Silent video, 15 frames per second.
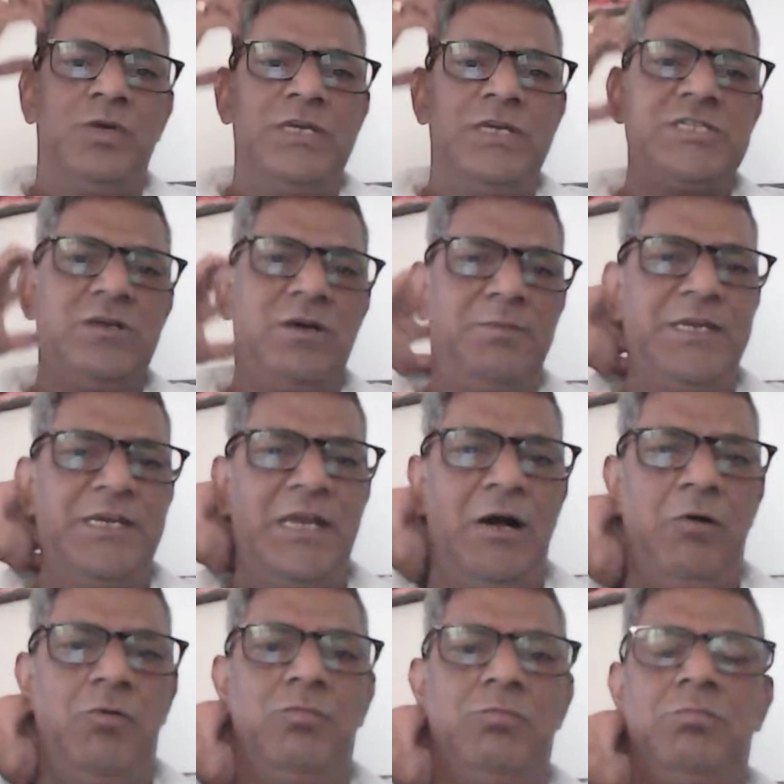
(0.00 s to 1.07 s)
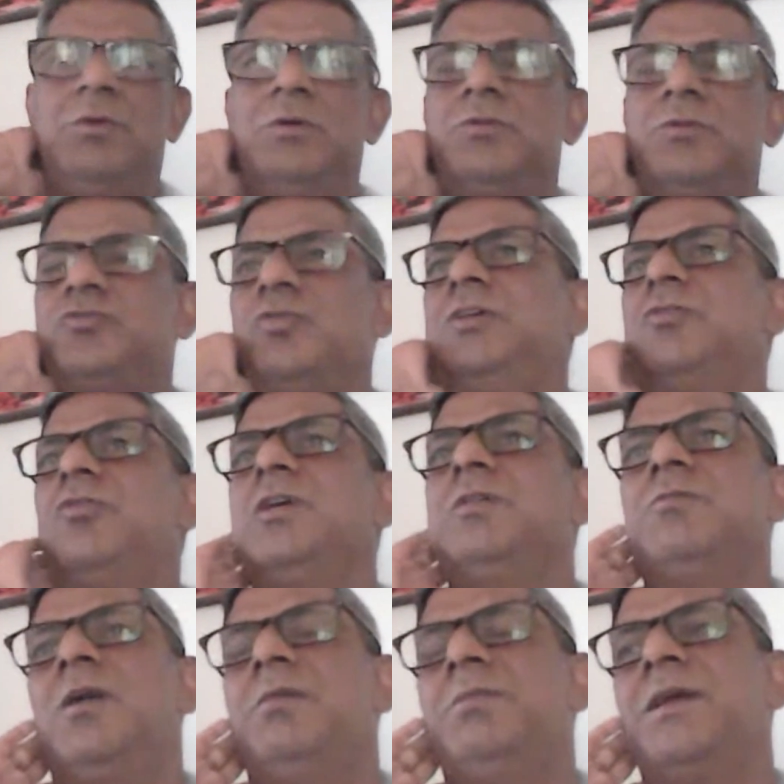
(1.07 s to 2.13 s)
Is she coming now? Showing no
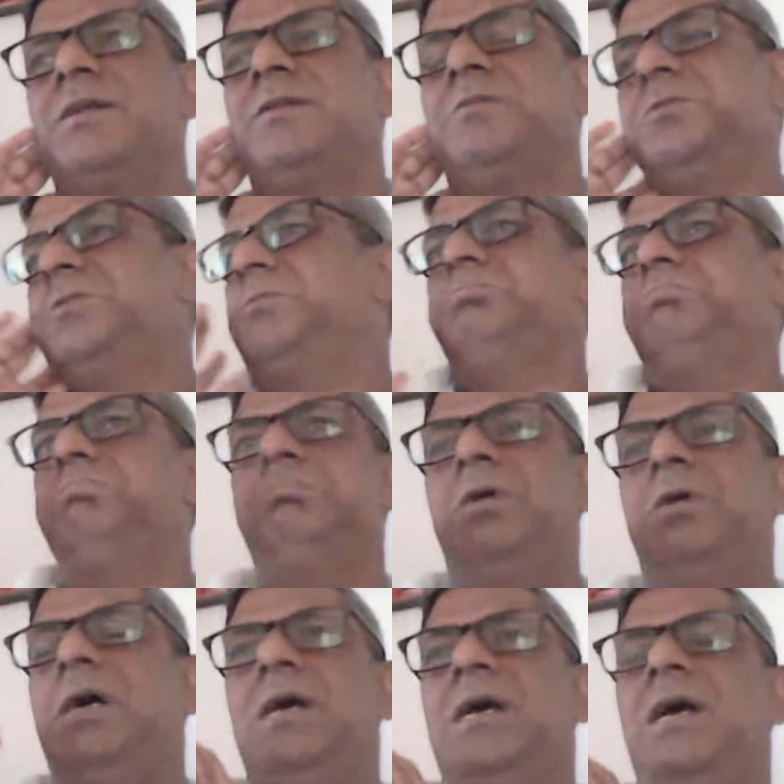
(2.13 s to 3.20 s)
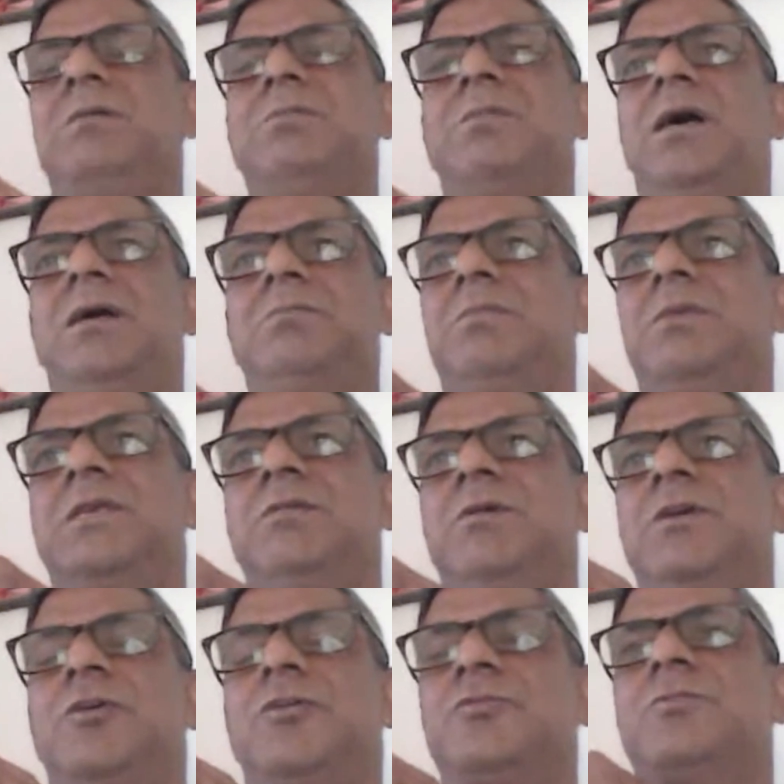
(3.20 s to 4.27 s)
involvement. I'm
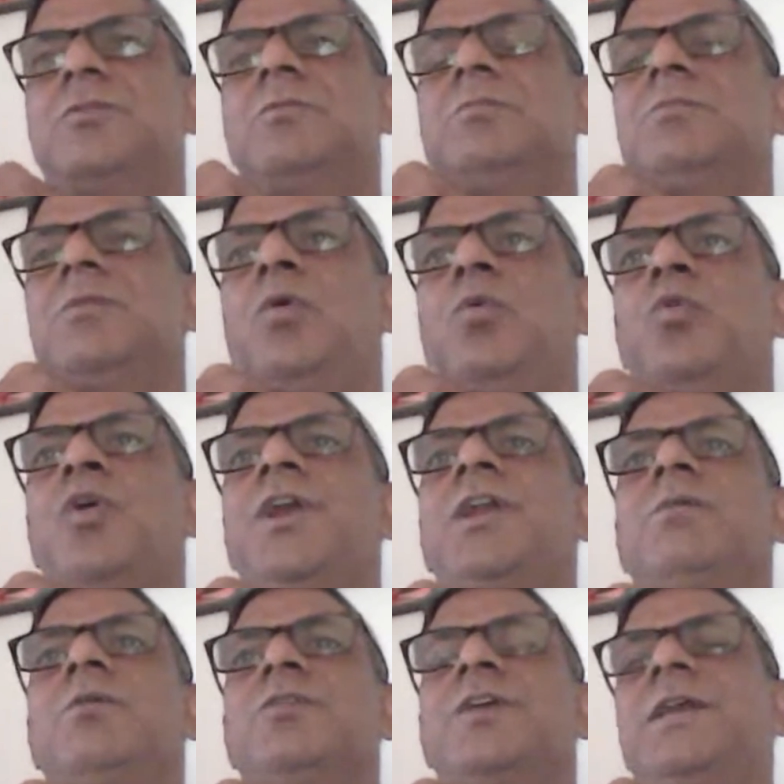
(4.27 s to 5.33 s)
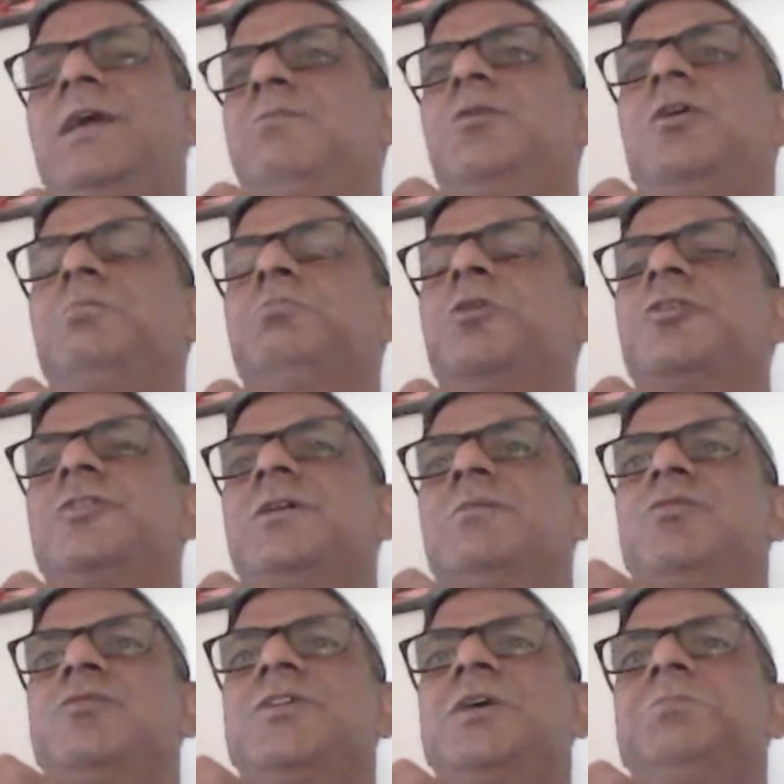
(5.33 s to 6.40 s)
anyway not worried about that. I'm not bothered
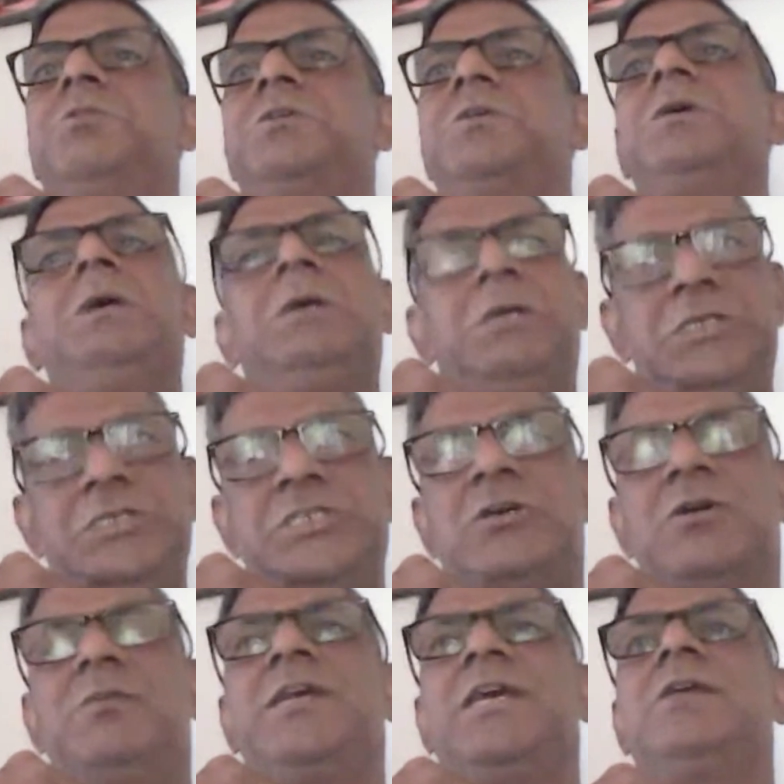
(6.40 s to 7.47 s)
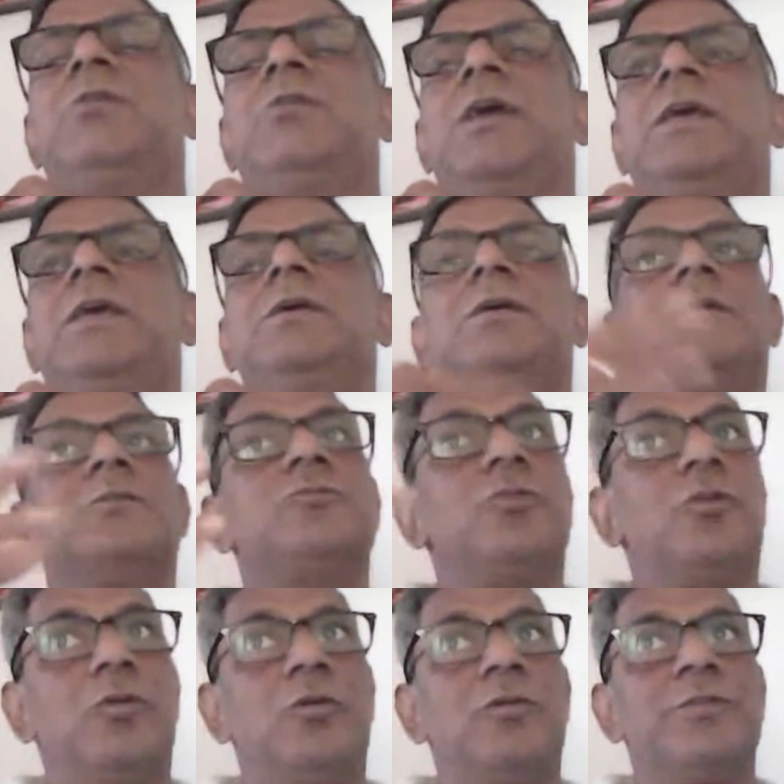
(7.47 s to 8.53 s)
about that. But is she coming anyway?
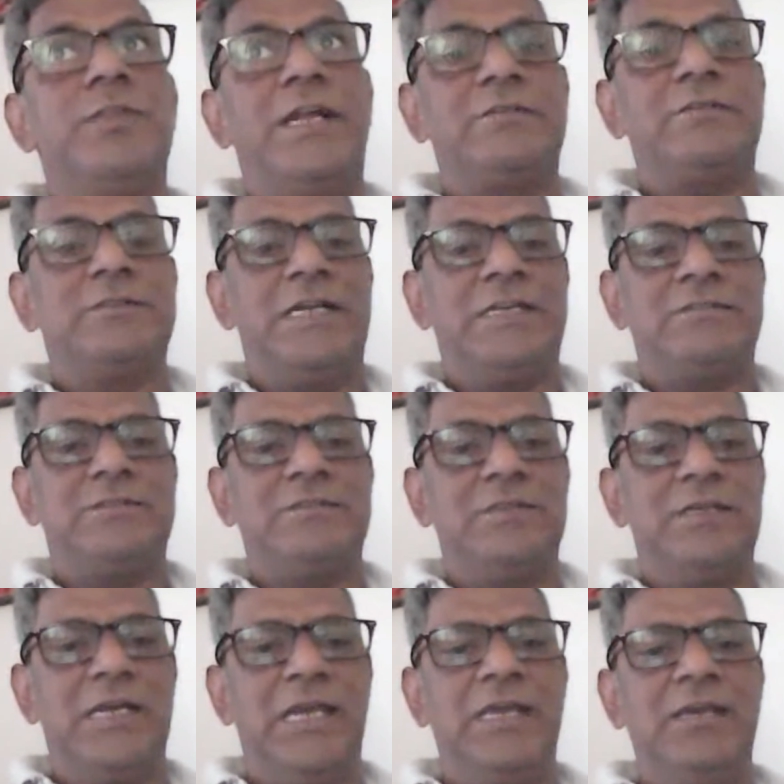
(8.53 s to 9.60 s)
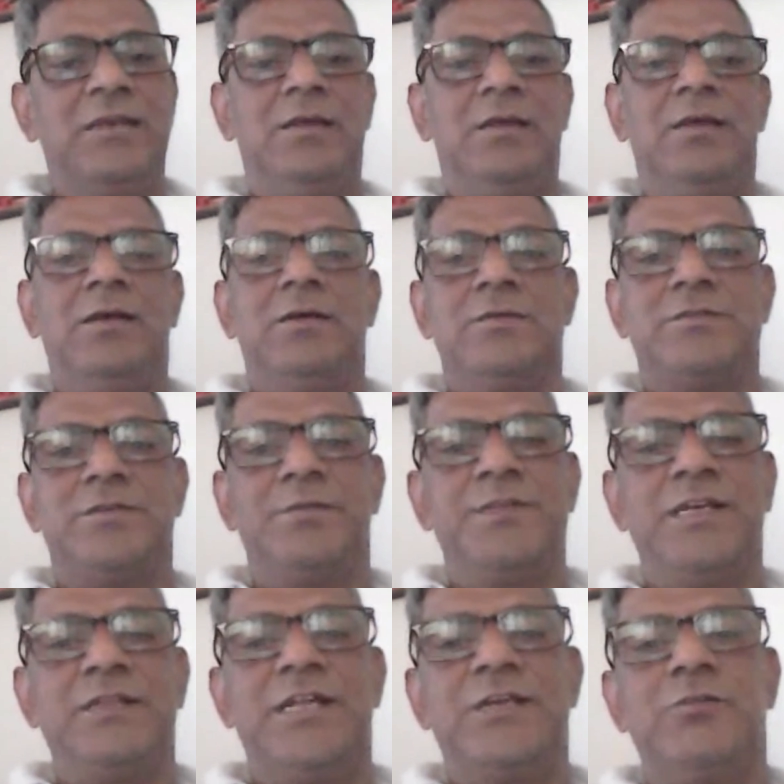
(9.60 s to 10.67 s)
So that's again
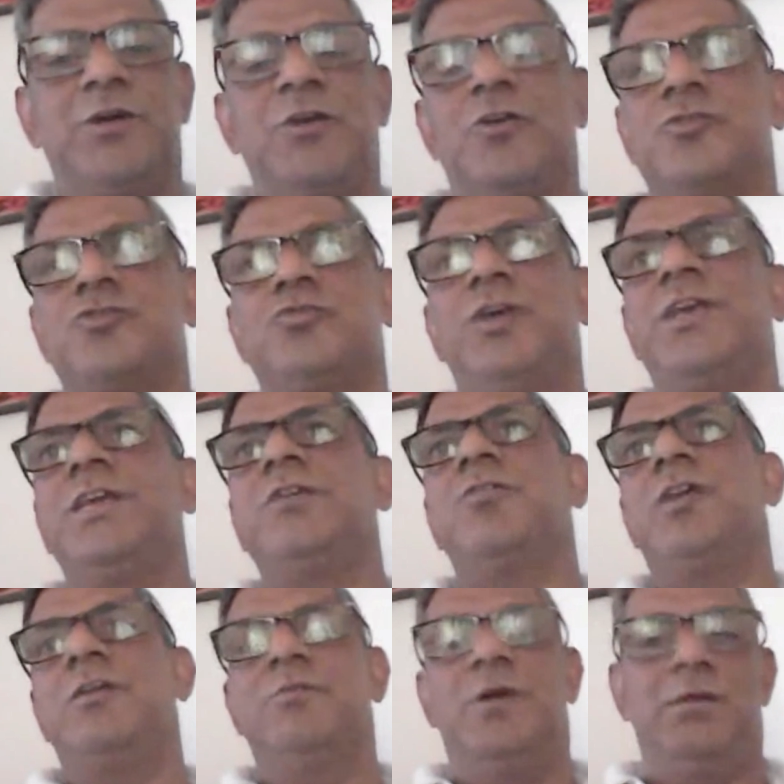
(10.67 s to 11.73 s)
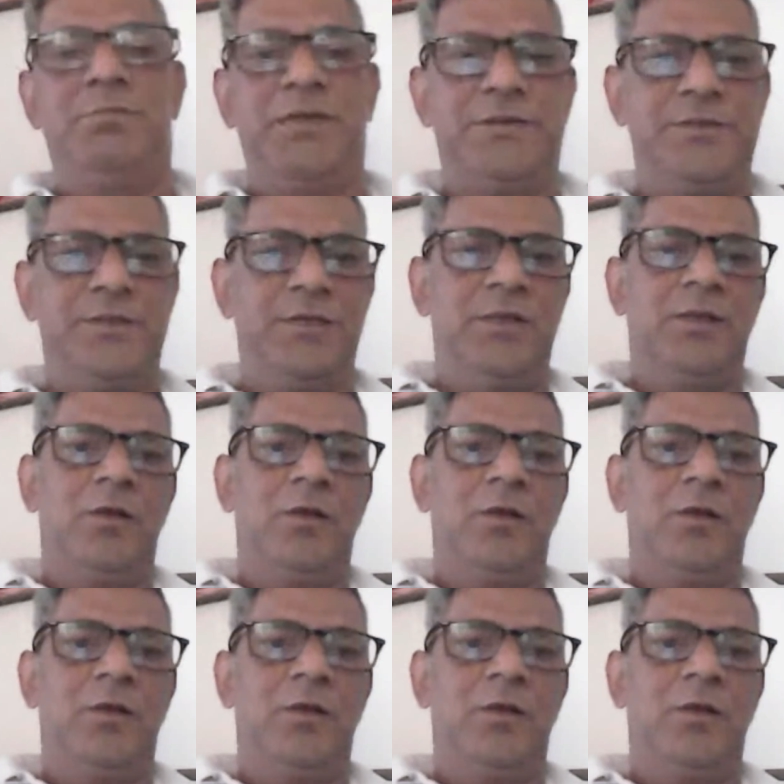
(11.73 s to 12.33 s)
something that you are not showing your involvement.